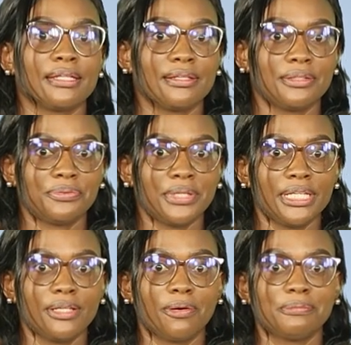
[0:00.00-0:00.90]
The
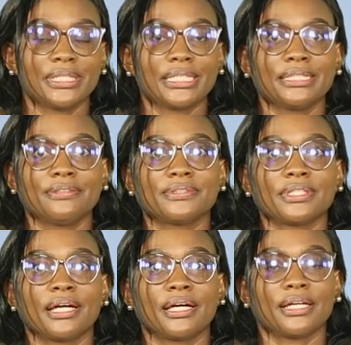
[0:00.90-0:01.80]
training objectives
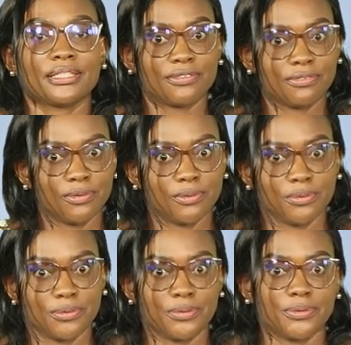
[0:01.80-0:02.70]
are as
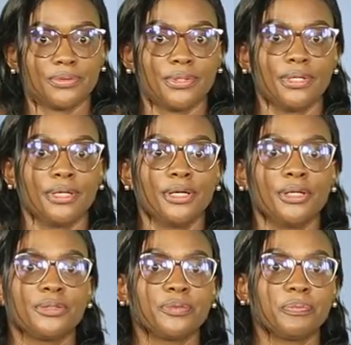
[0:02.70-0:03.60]
follows:
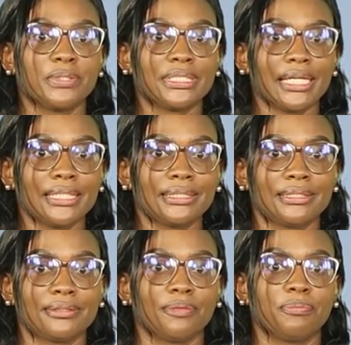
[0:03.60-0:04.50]
to
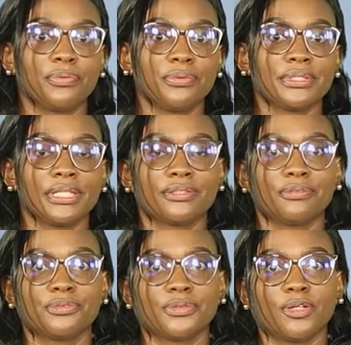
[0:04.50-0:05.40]
present the process
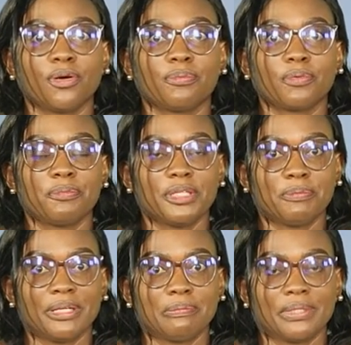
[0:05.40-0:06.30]
of drawing up
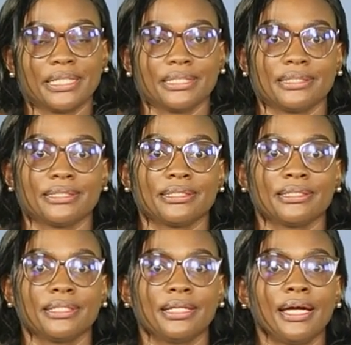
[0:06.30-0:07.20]
commitment
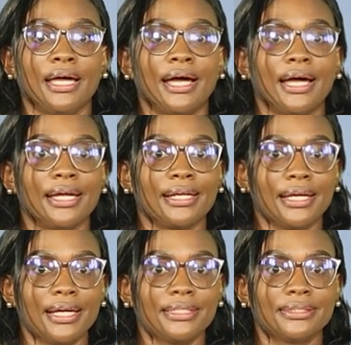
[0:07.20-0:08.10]
plans,
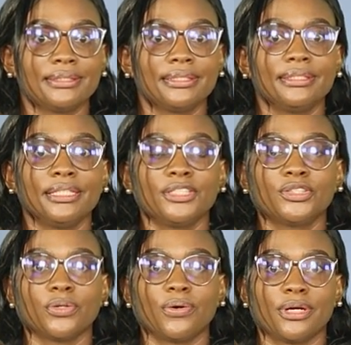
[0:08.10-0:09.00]
highlight the
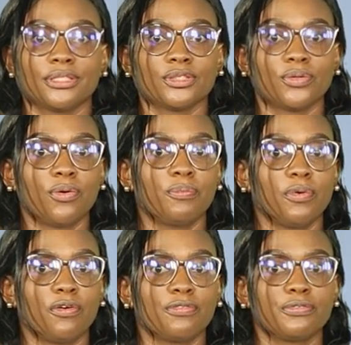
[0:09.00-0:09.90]
nature and
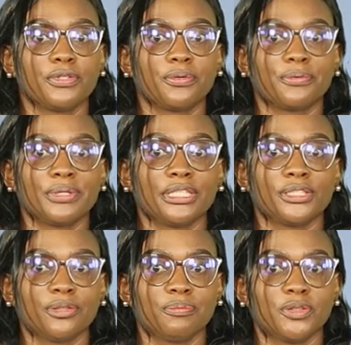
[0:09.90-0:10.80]
scope of the
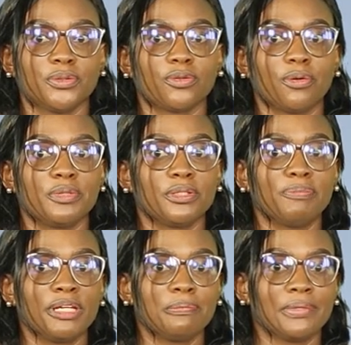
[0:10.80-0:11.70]
correlation between
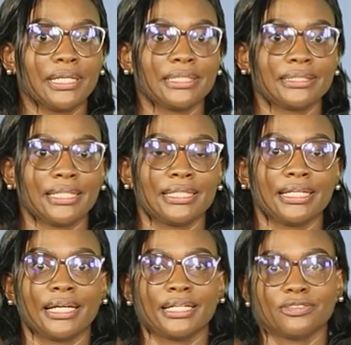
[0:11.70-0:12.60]
commitment plans and
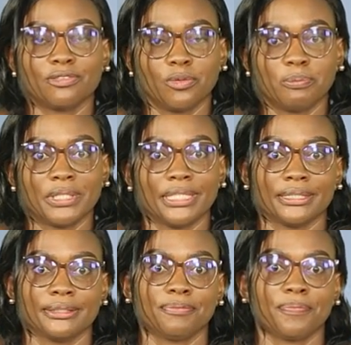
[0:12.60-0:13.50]
the cash flow plan,